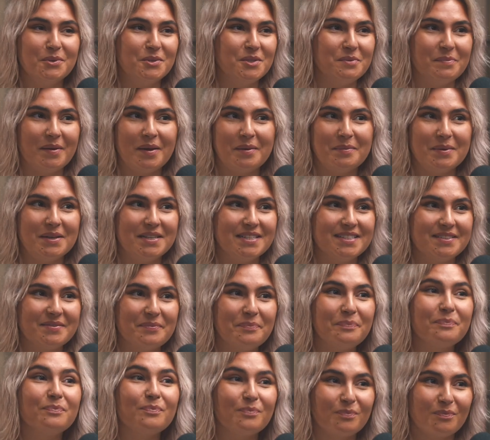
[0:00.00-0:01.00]
to
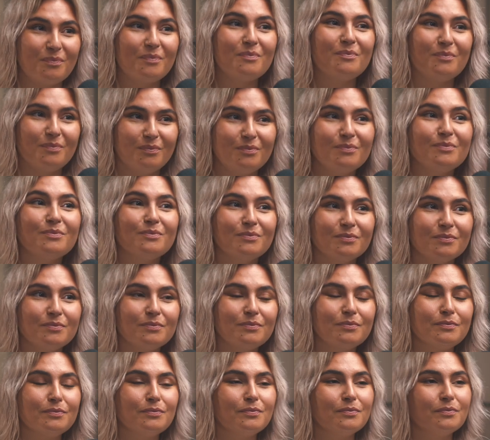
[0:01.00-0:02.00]
day, I'm like,
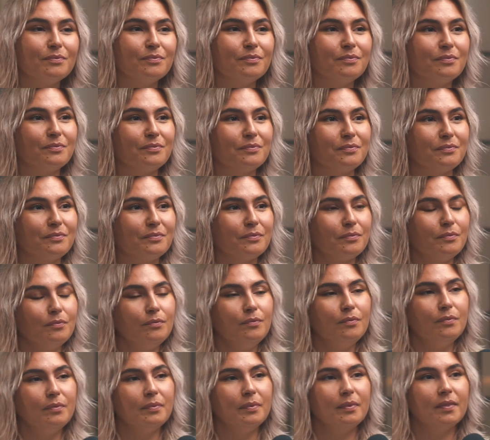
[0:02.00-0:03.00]

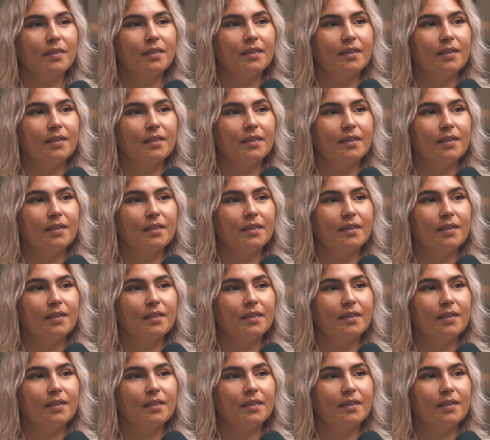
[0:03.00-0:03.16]
such a